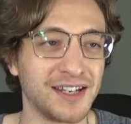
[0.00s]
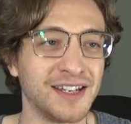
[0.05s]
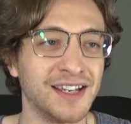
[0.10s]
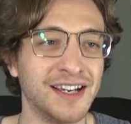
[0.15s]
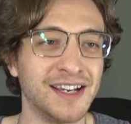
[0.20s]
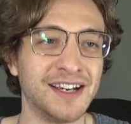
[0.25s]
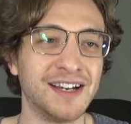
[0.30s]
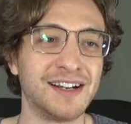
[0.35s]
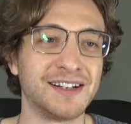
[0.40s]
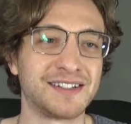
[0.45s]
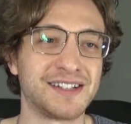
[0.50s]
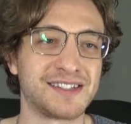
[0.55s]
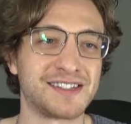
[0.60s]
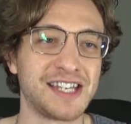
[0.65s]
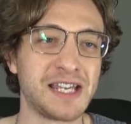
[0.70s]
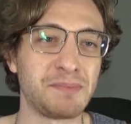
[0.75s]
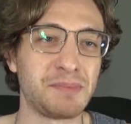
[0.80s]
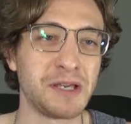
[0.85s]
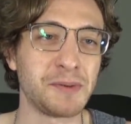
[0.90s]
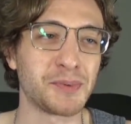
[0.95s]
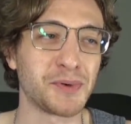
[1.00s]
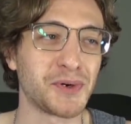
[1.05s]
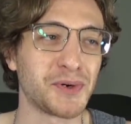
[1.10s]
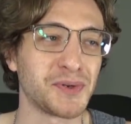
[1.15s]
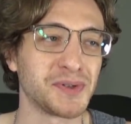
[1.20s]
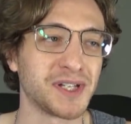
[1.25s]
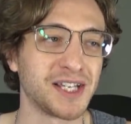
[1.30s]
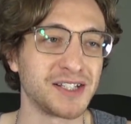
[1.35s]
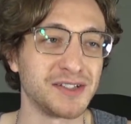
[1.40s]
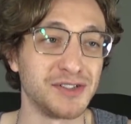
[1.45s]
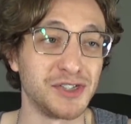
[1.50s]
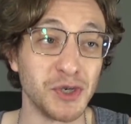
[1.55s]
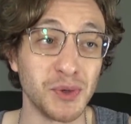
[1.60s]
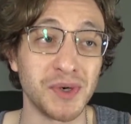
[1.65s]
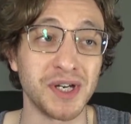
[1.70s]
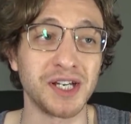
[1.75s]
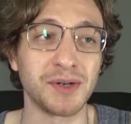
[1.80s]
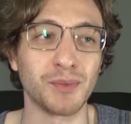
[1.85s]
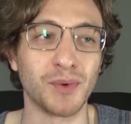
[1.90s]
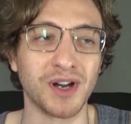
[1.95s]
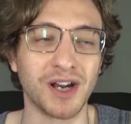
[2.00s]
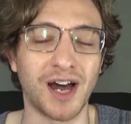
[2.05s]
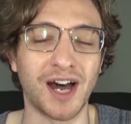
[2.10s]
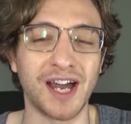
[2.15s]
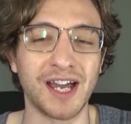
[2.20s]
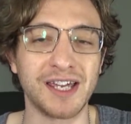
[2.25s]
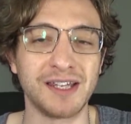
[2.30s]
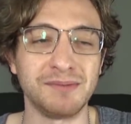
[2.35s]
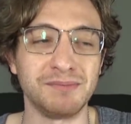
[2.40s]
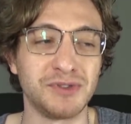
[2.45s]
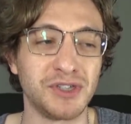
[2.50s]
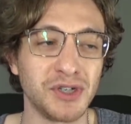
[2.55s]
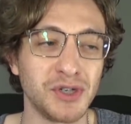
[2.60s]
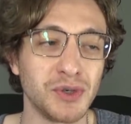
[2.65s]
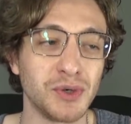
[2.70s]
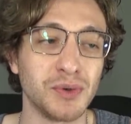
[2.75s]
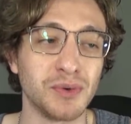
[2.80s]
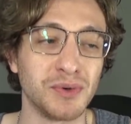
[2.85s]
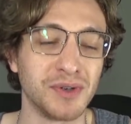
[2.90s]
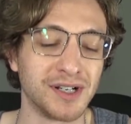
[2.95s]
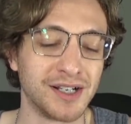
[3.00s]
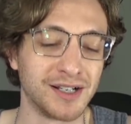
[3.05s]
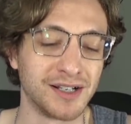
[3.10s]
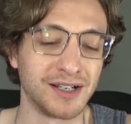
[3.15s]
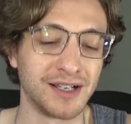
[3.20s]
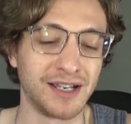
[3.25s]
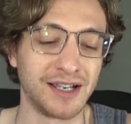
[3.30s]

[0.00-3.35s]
And to see people like doing what I do